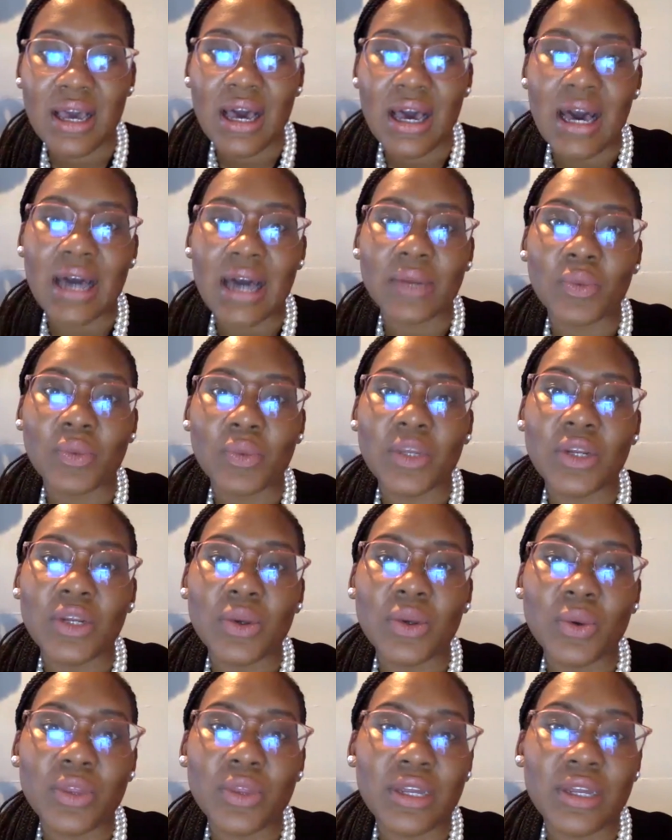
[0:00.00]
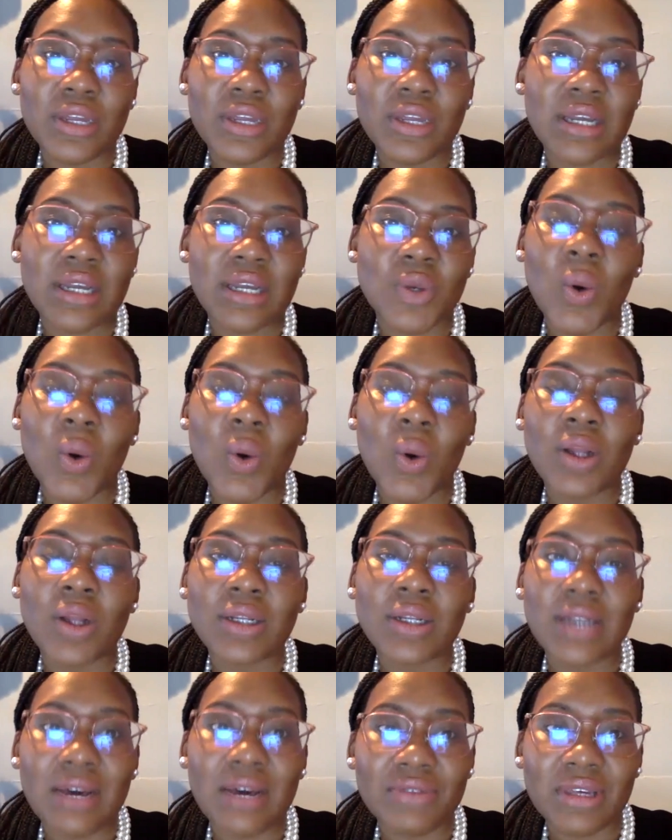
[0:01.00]
And we know that as we all
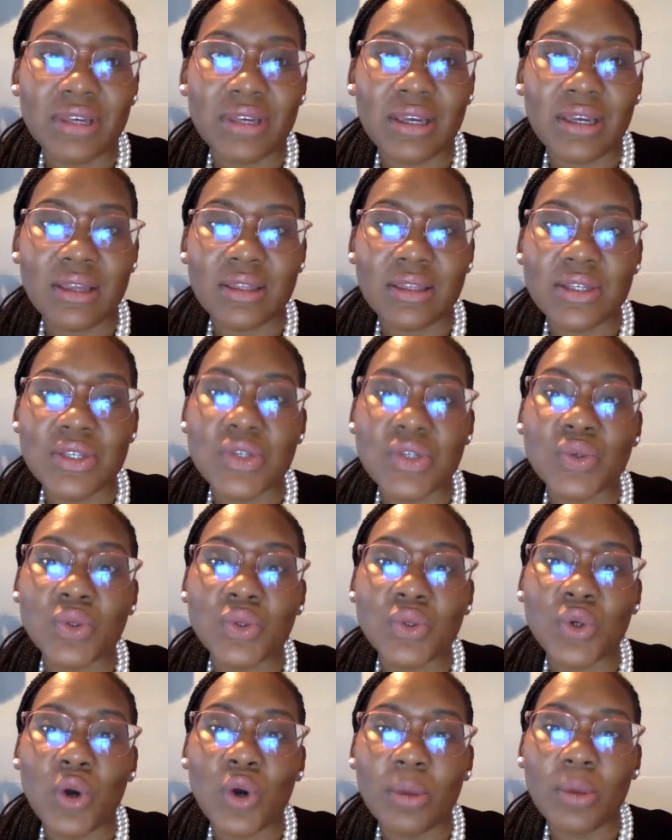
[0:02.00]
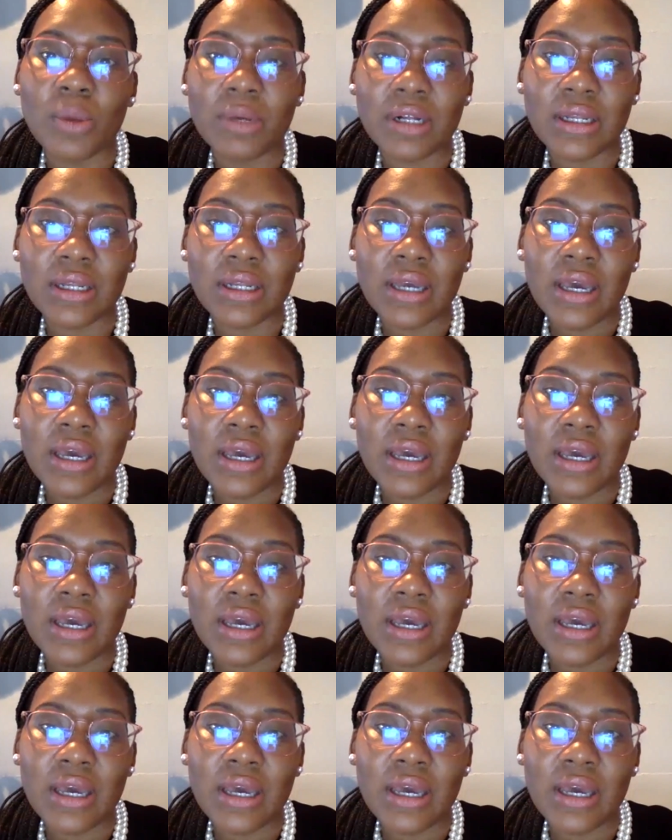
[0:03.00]
navigate this new normal,